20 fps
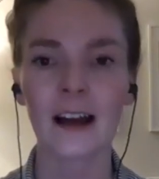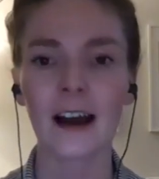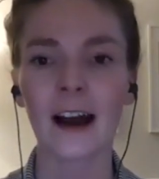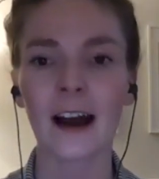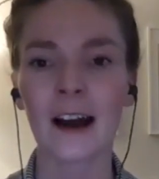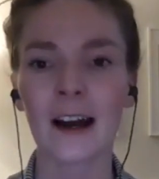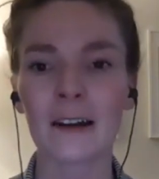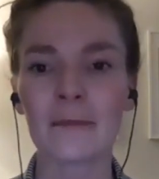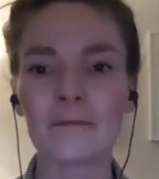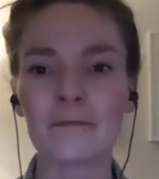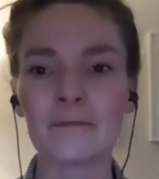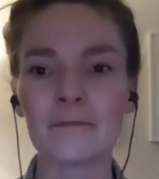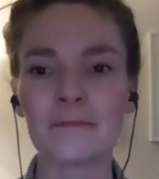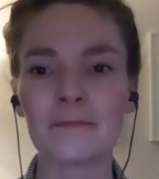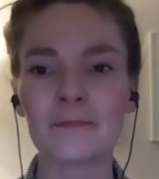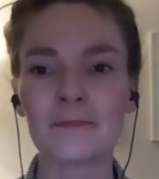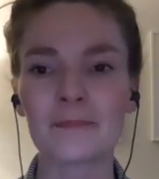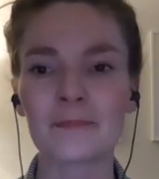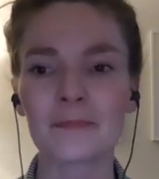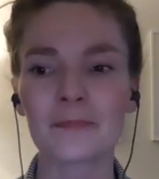
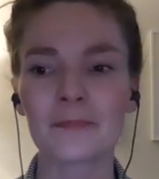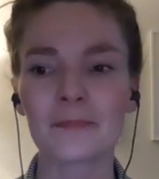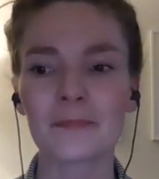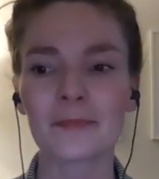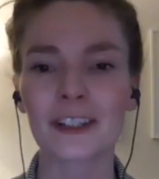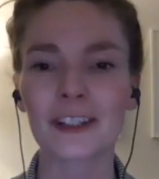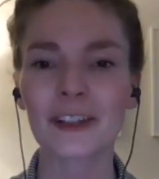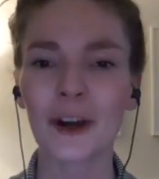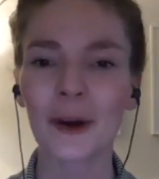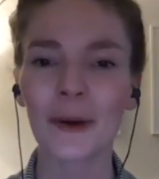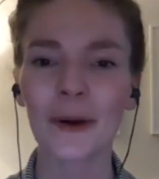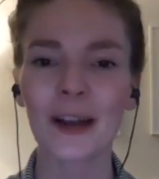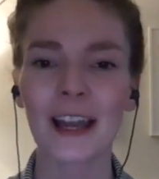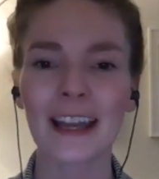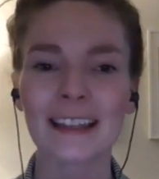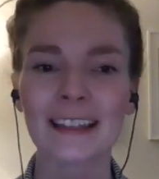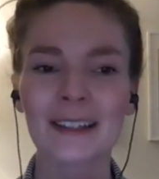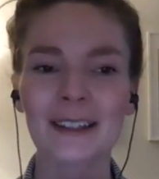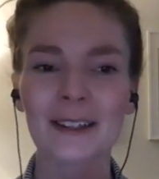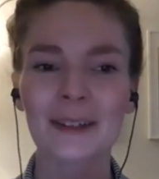You know,
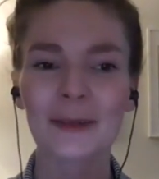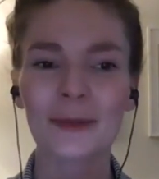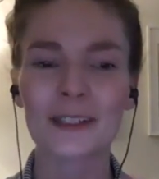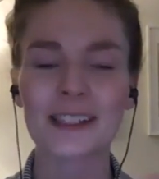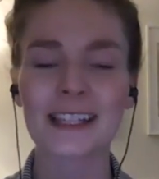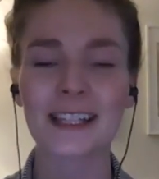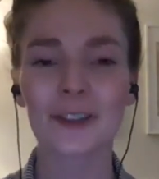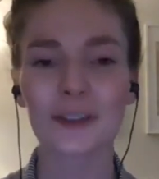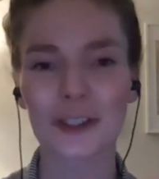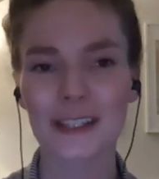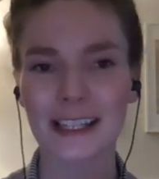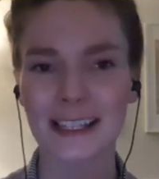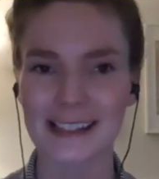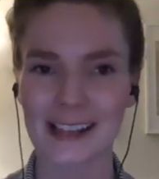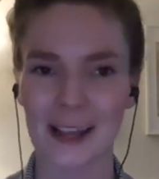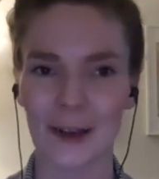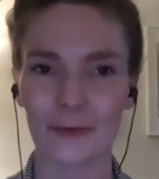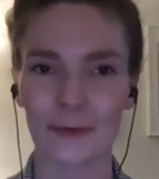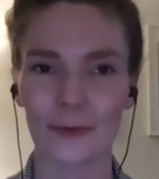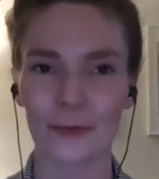and what's interesting is
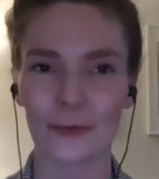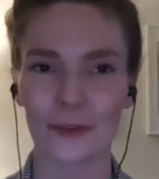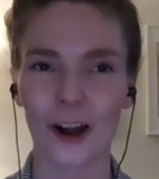that